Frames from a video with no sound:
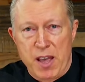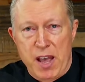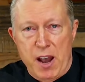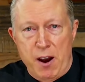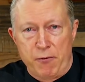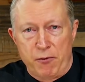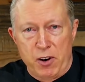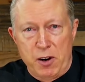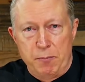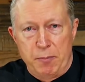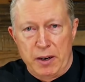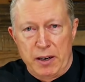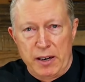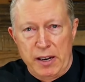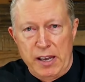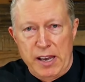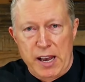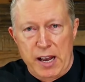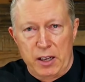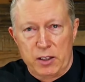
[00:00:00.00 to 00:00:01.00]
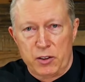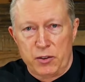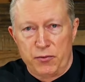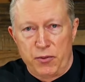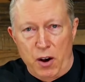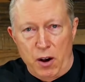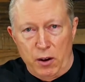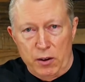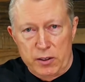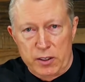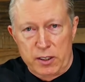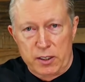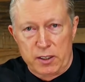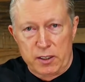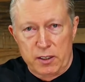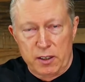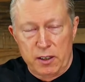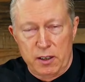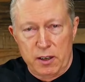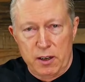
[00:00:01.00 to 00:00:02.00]
Everybody has
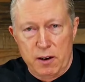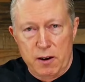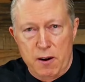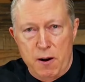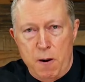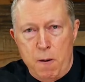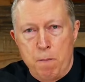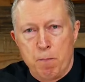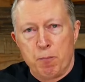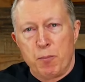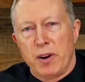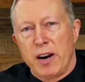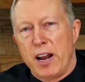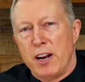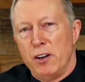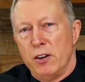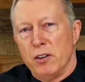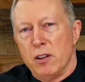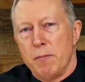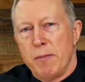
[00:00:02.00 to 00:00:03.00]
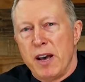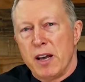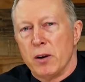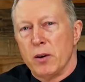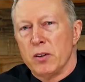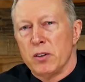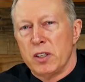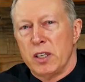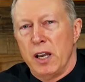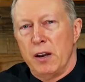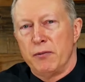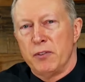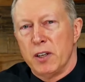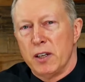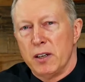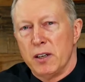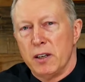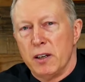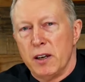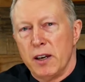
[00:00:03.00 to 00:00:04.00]
faults. But I knew the man was
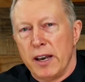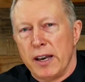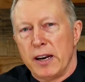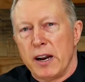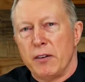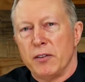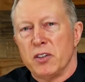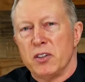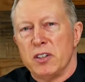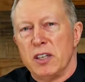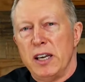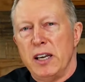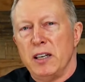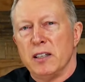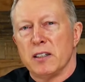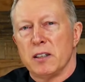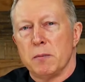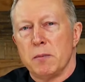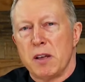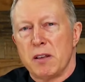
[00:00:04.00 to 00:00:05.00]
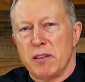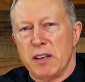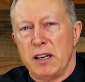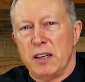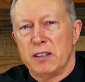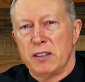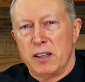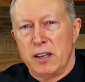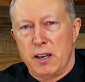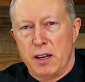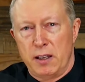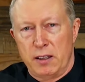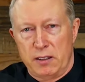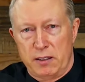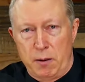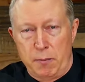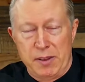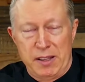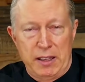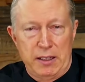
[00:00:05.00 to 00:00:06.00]
gifted, and I've seen some of the things
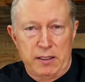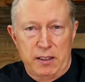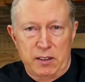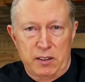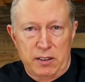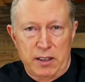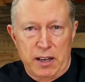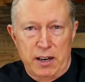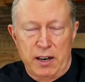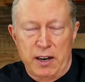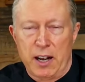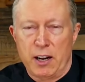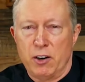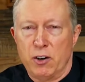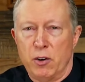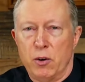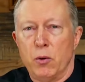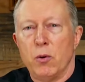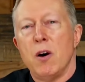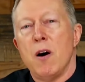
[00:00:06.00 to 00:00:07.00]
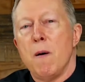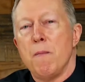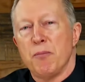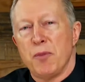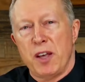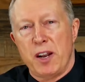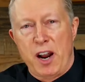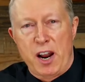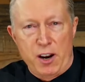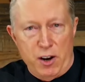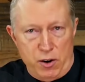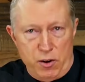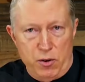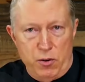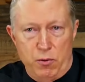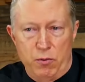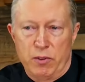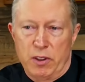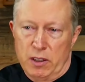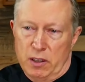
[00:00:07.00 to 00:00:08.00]
he said, and I knew
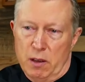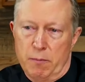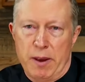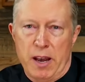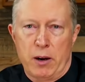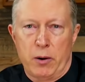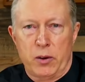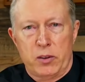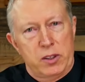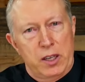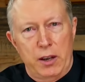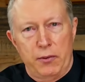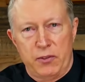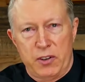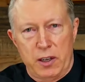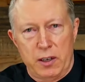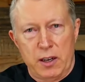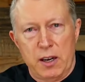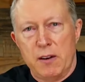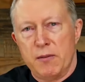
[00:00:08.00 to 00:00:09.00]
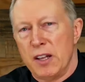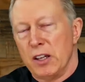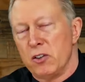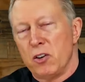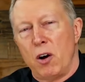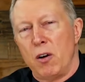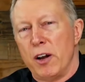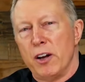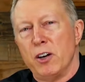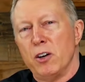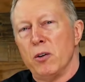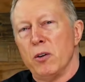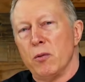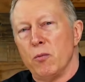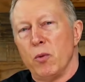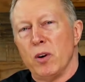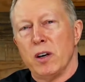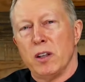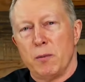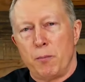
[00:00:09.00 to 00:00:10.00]
that the man was gifted. That's all I knew.
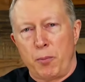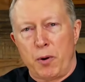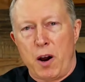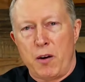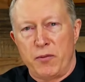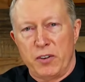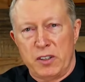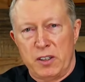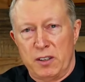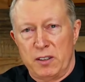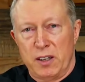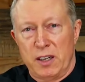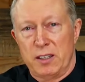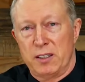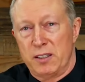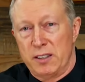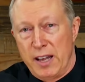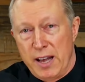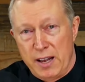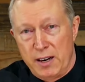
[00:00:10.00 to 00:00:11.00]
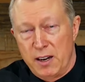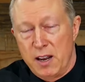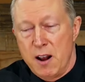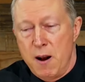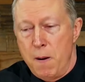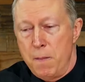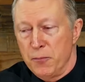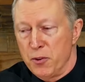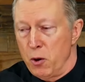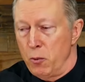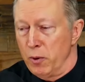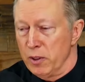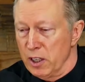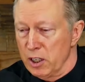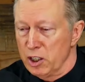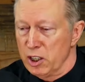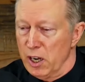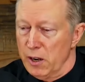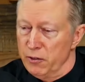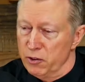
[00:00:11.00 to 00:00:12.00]
And one of the prophecies that is said that
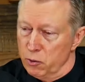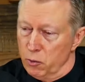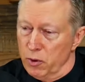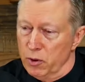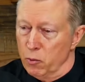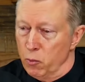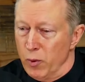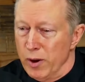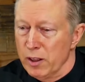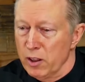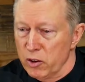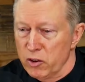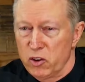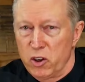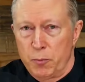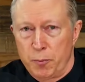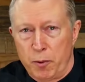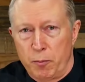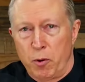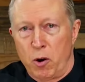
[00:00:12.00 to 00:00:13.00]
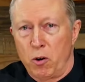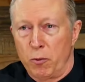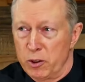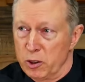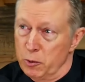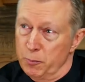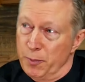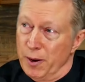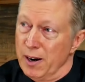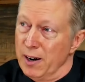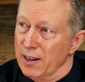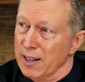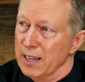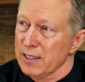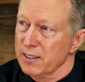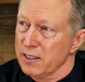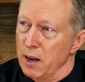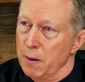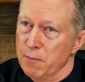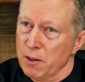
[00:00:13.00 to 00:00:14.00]
when the Chiefs would win the Super Bowl, which apparently
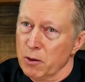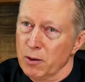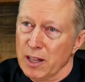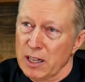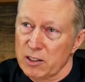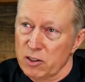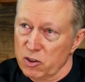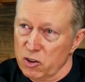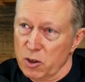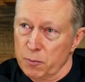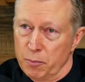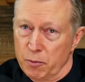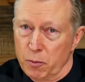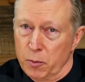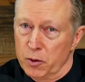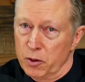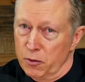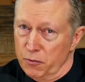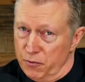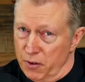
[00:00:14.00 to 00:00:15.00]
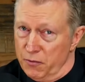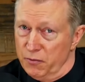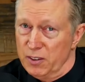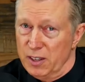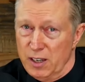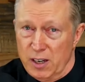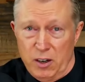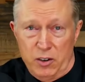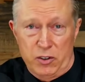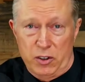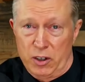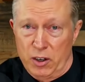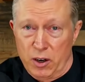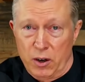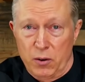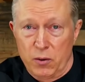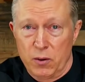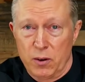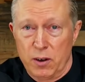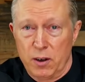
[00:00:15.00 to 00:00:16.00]
last time they were at the Super Bowl was 50 years
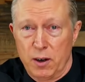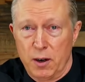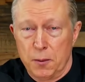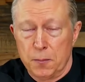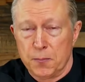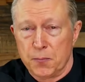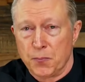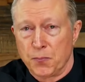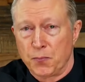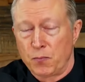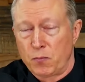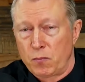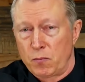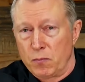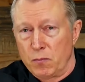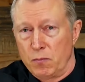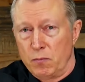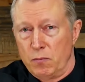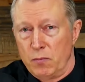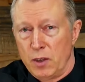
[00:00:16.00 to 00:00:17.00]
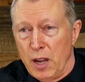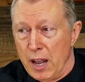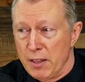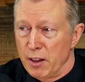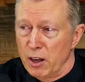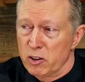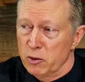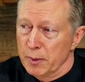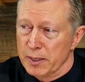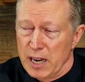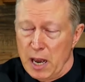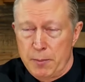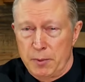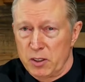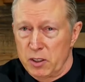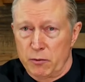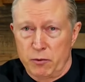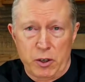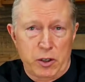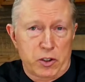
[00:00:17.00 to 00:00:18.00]
ago. I thought it was about to
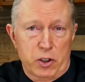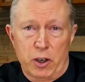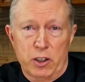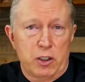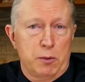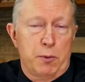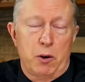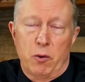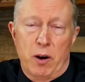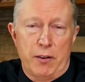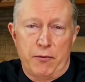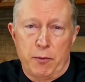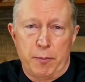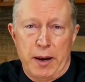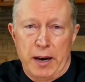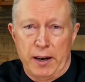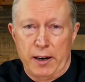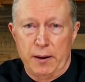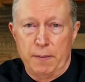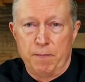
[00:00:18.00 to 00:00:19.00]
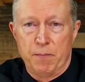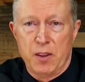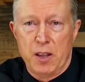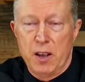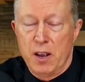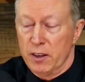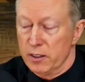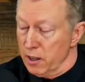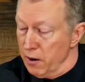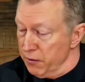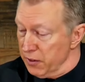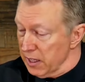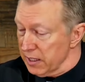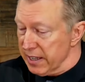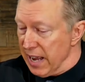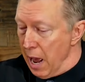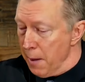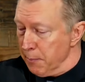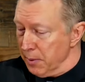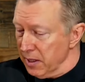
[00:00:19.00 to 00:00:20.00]
happen several years ago. I told my wife about it. I said, if
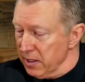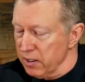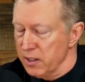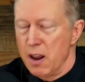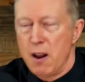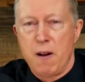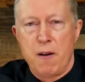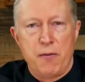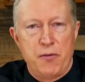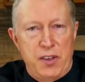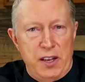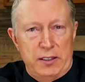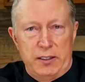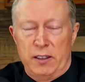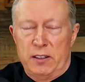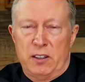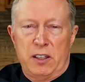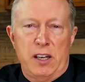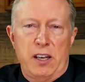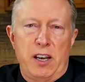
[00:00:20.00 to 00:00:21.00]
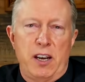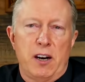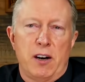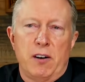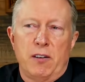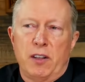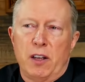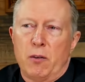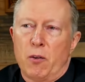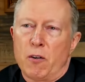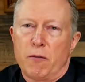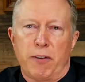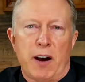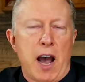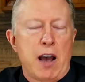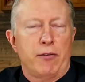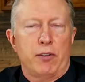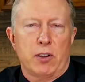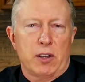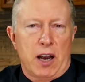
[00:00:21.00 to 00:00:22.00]
this happens, this is the year that
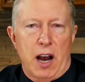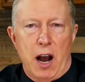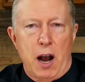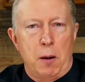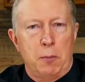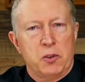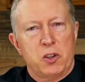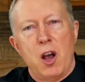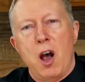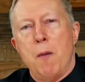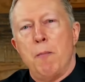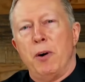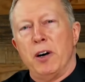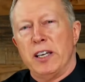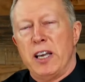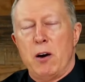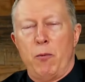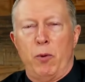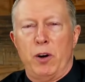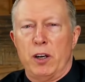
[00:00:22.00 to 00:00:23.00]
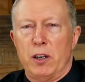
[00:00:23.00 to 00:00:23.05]
revival comes. But yet